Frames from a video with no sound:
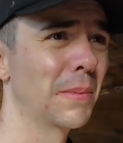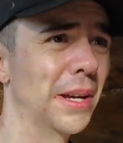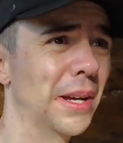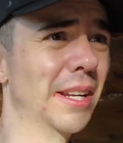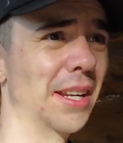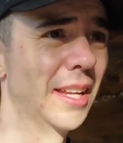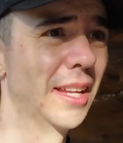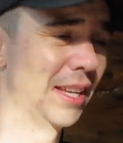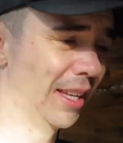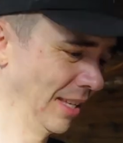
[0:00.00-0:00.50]

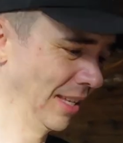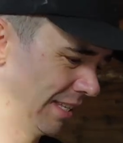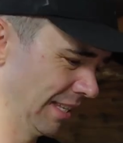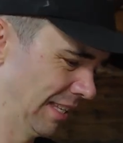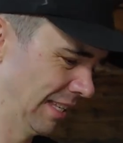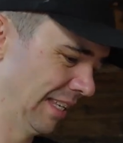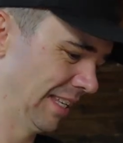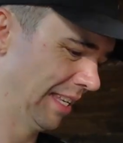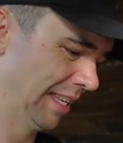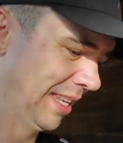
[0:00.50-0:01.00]
But
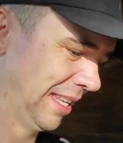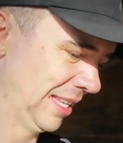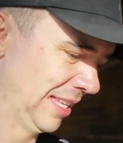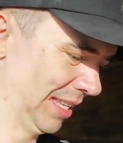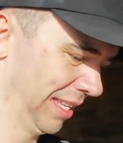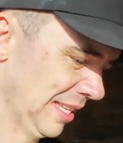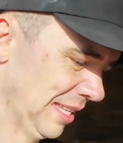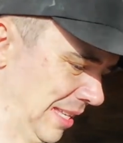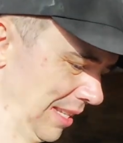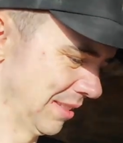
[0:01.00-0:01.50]

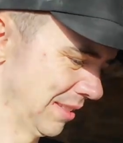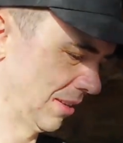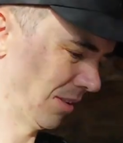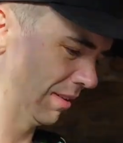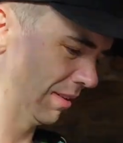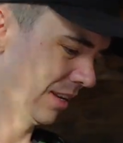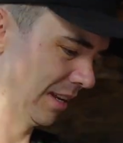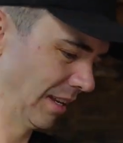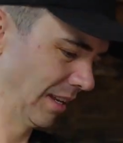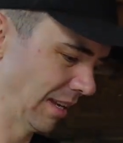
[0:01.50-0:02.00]
it's
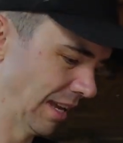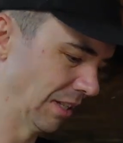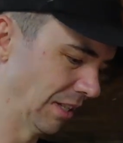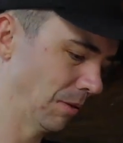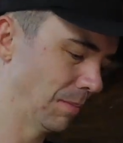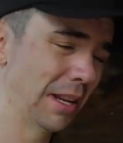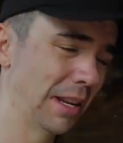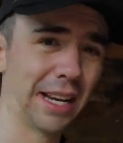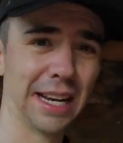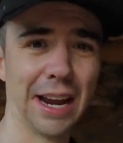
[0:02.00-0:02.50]
only, yeah, it
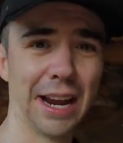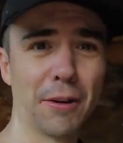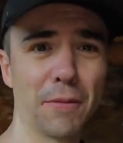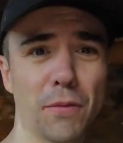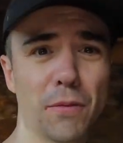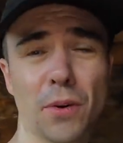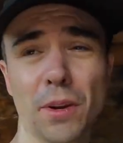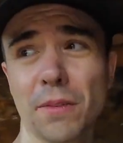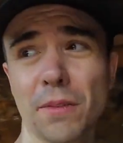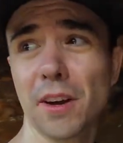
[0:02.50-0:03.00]
took me like an hour
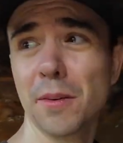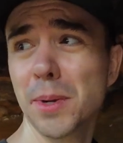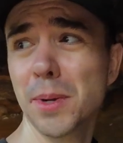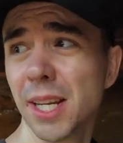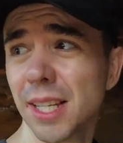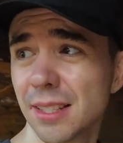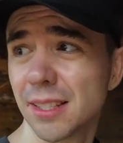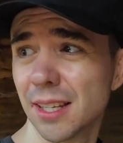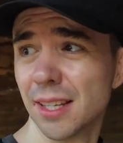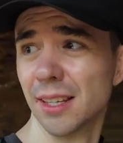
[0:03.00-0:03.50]
and 45
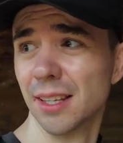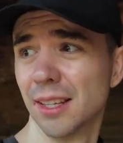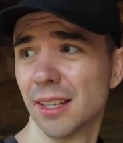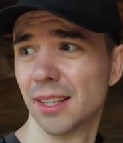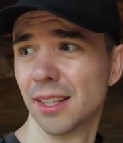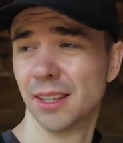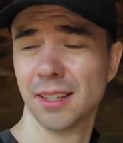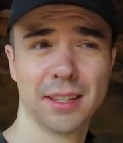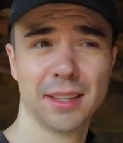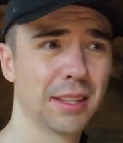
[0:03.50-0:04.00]
minutes.
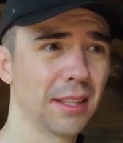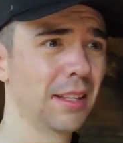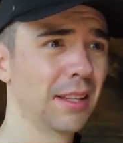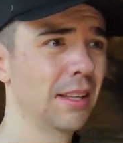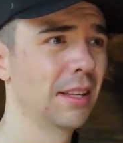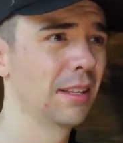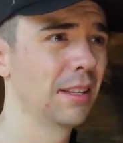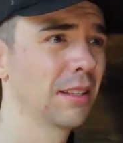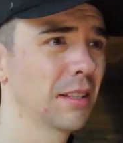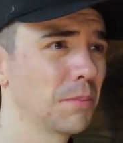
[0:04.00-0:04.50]

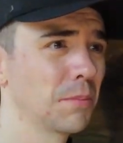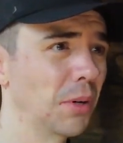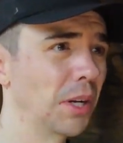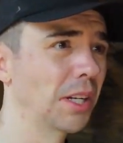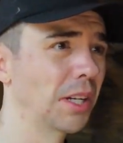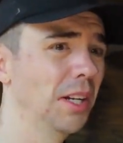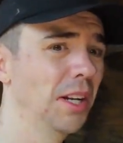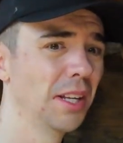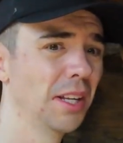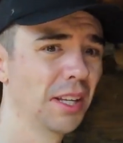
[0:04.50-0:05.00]
It's pretty
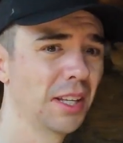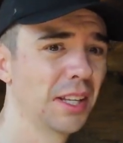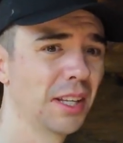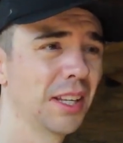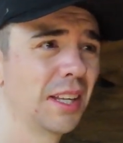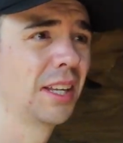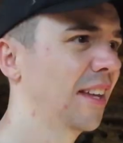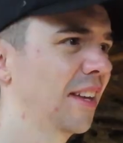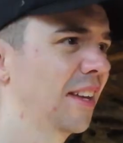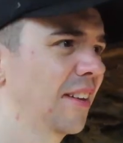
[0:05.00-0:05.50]
good.
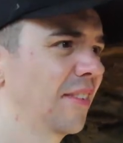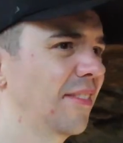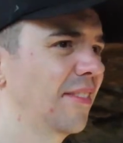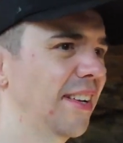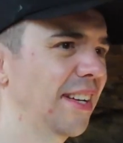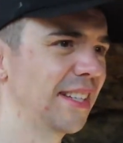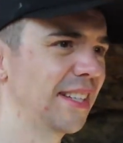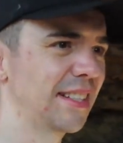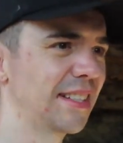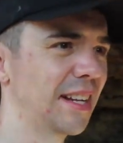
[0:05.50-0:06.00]

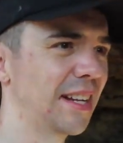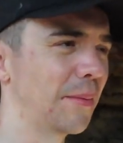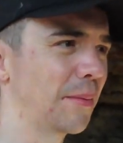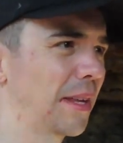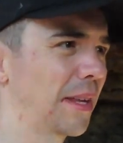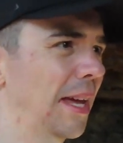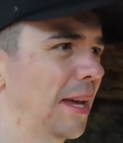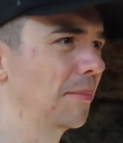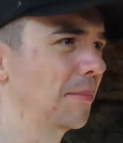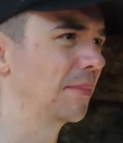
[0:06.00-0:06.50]
Right, set up
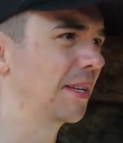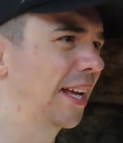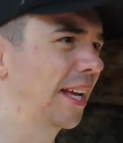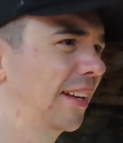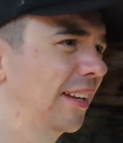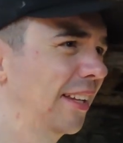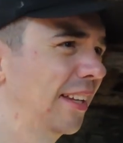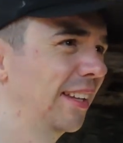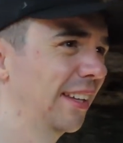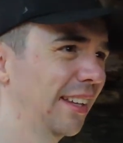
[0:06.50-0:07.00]
camp
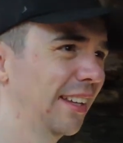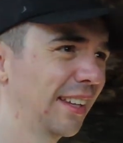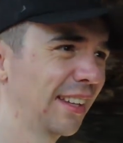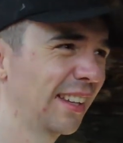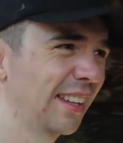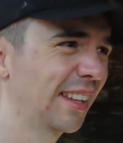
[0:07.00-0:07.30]
down here